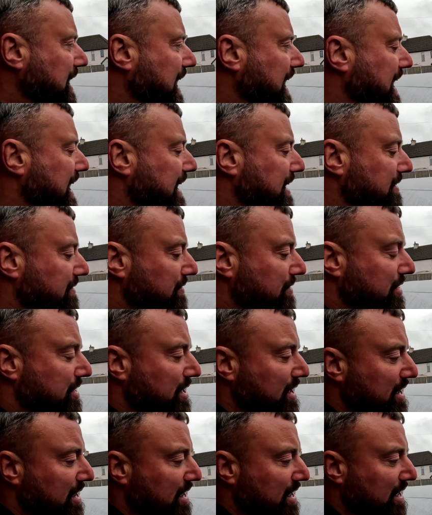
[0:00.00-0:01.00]
and
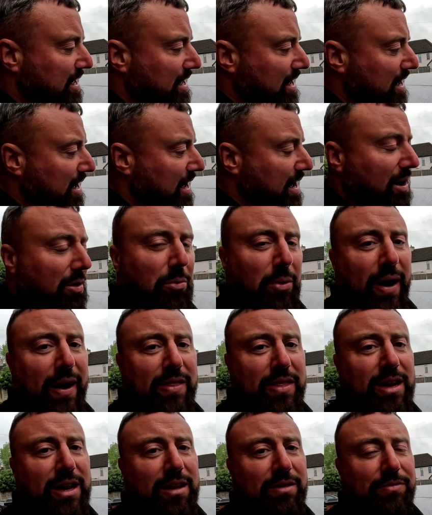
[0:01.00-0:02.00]
the way
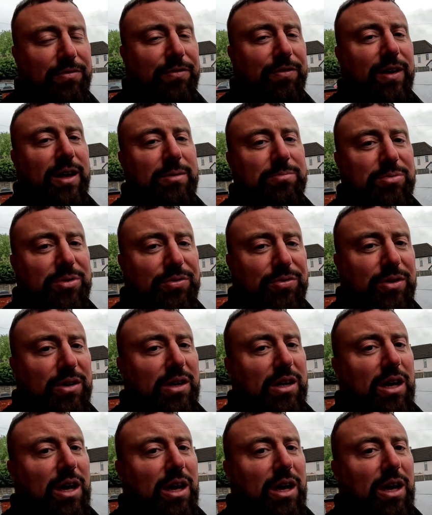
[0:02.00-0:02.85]
that it flips